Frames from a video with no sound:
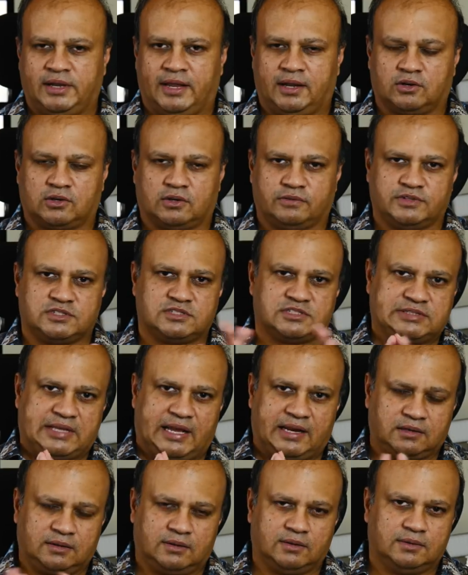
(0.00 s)
to take it off. It's
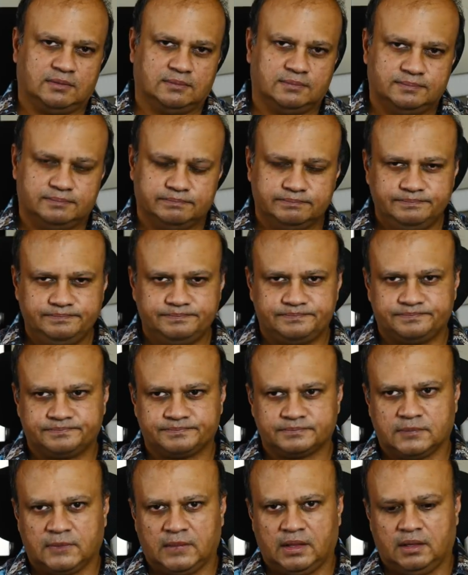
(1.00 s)
that good,
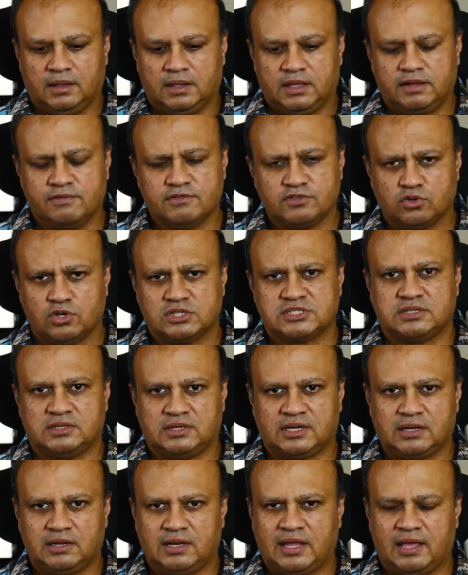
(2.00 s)
even though it's a
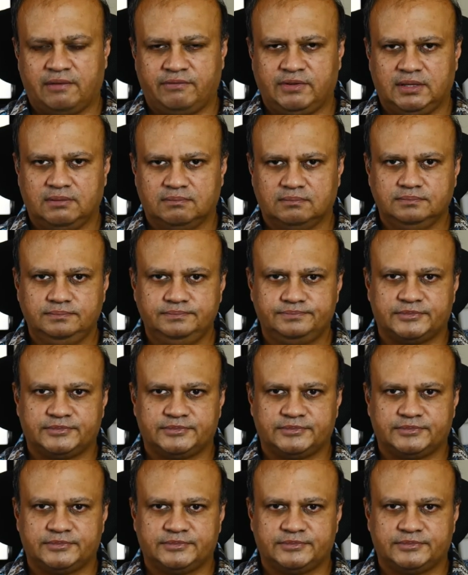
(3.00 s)
little heavy,